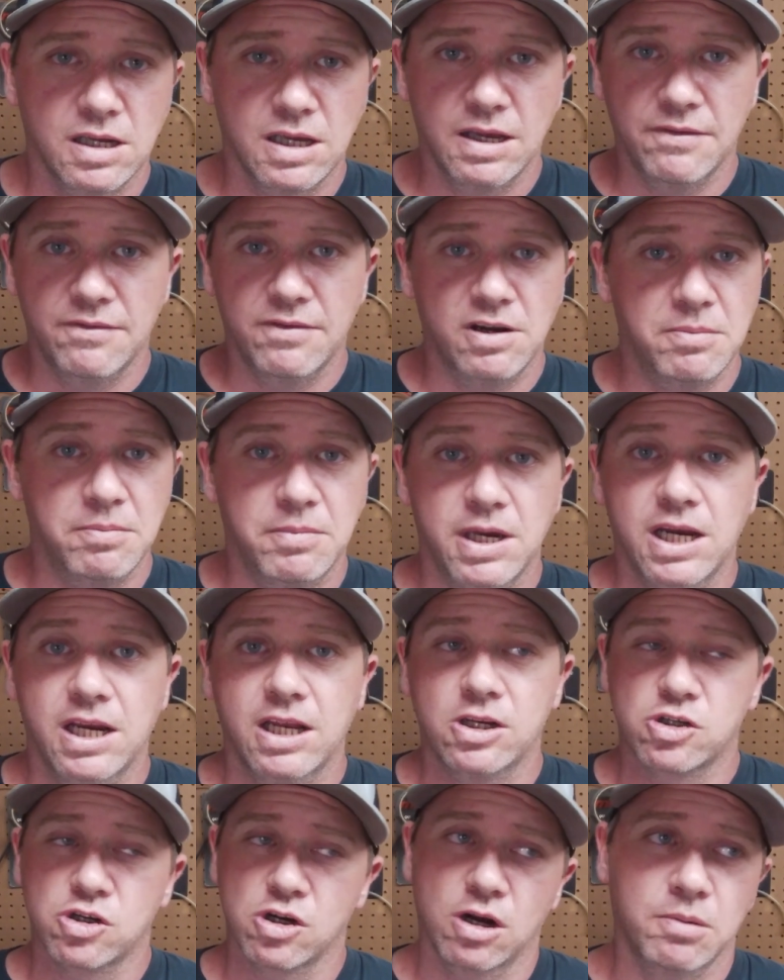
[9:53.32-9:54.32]
giving him
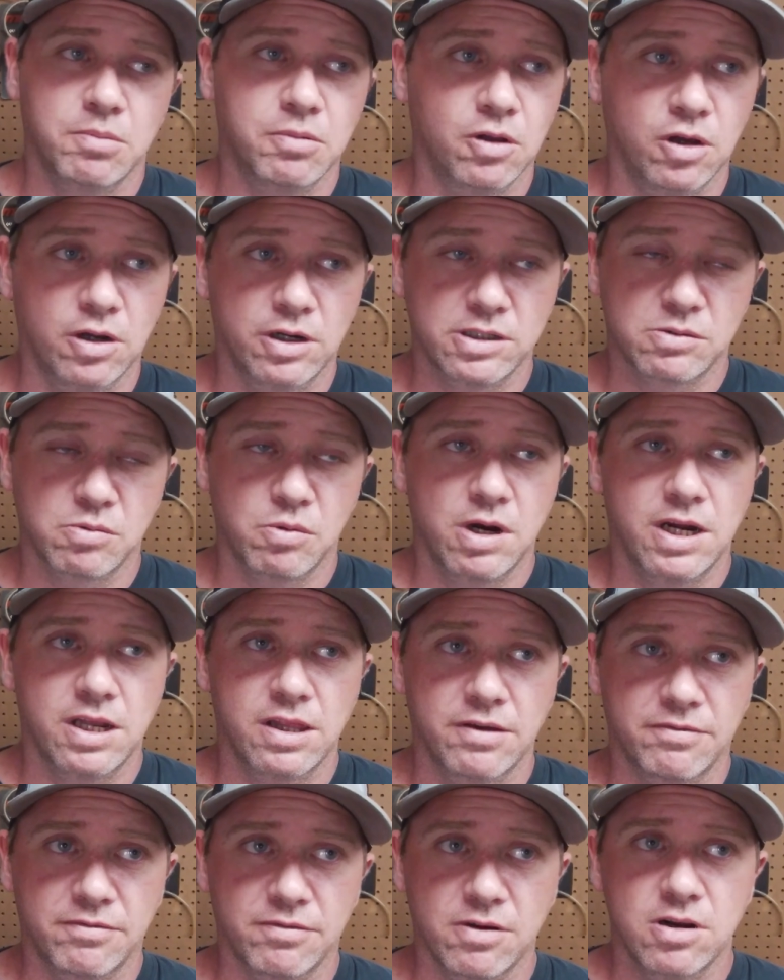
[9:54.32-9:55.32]
any trouble on his way to
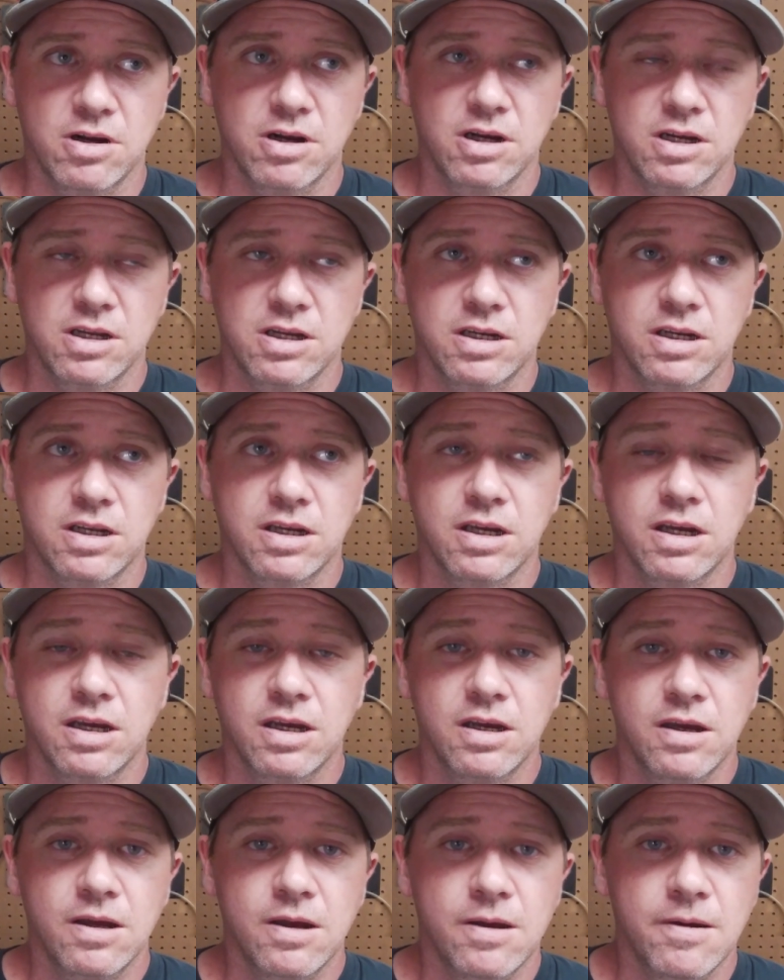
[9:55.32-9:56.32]
the front.
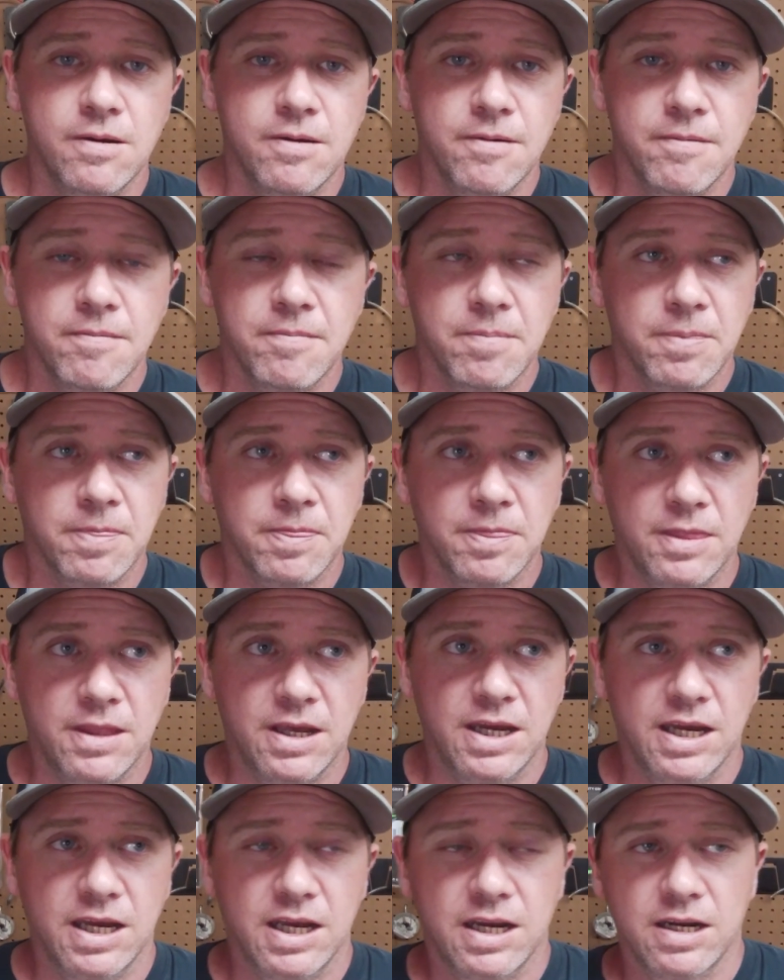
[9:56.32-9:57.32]
And
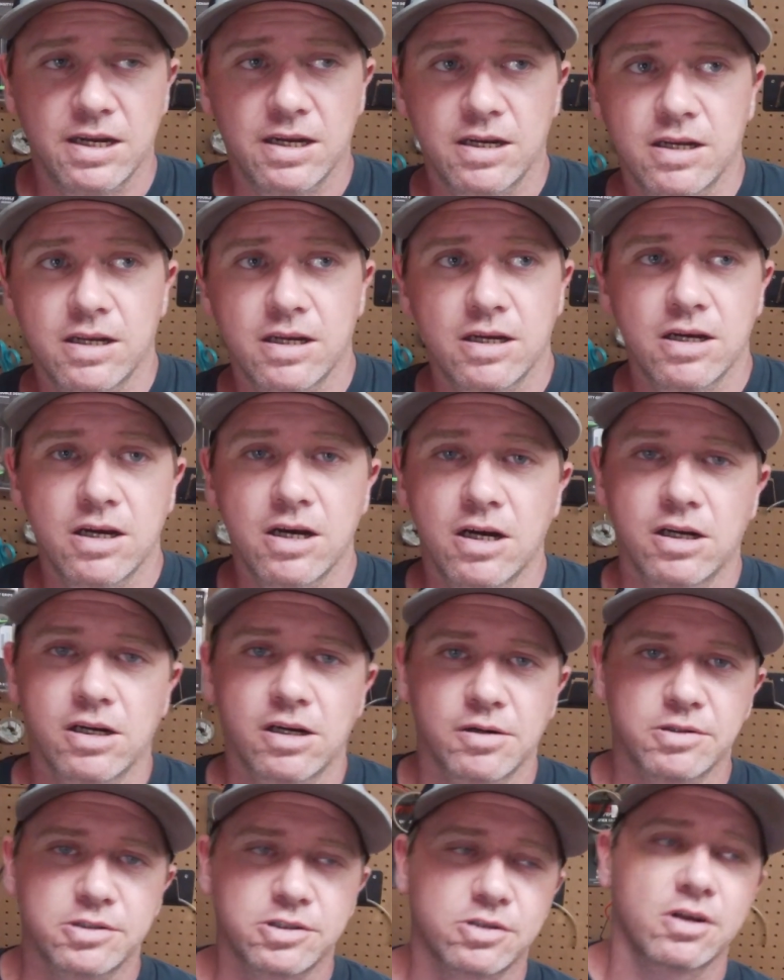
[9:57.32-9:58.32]
then
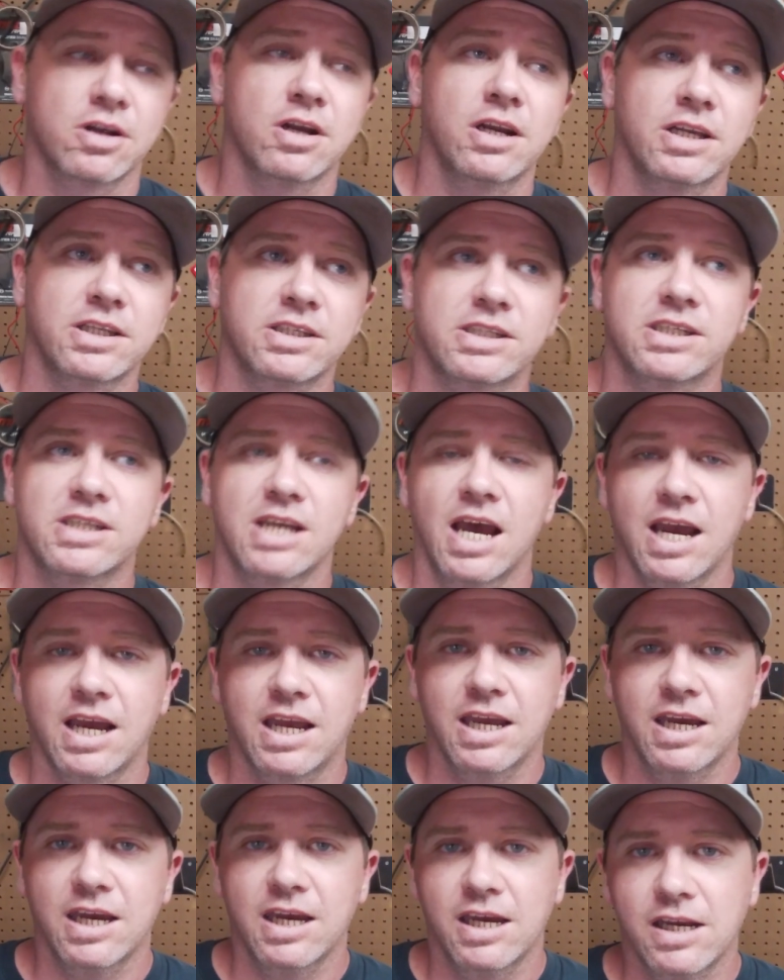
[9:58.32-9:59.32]
Hunter was running
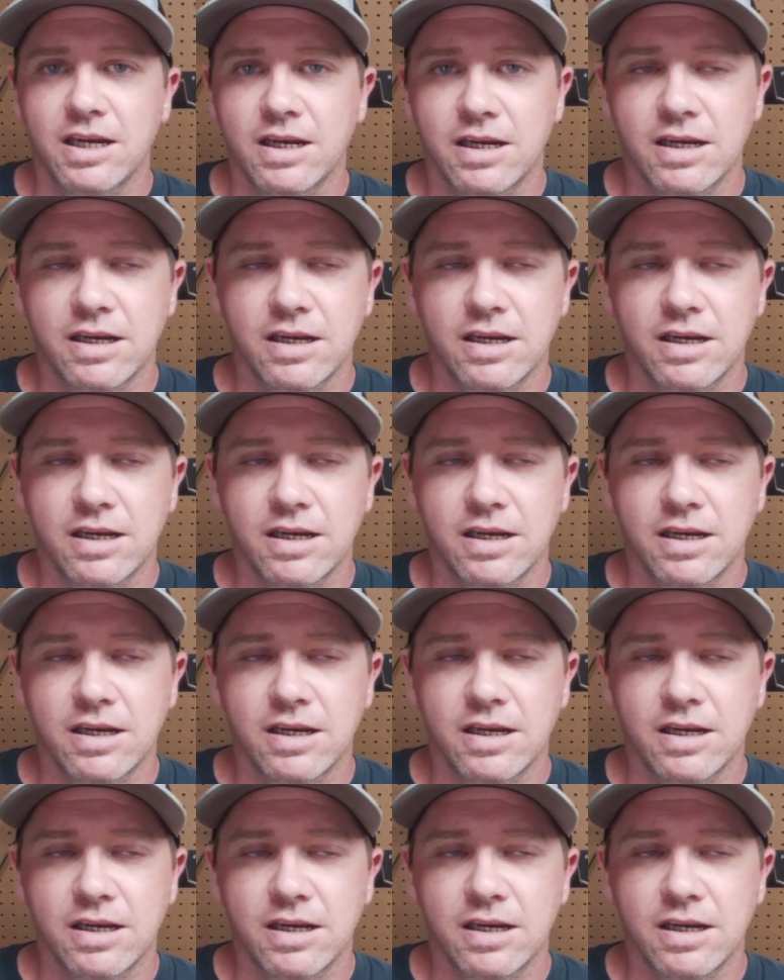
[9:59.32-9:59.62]
2nd,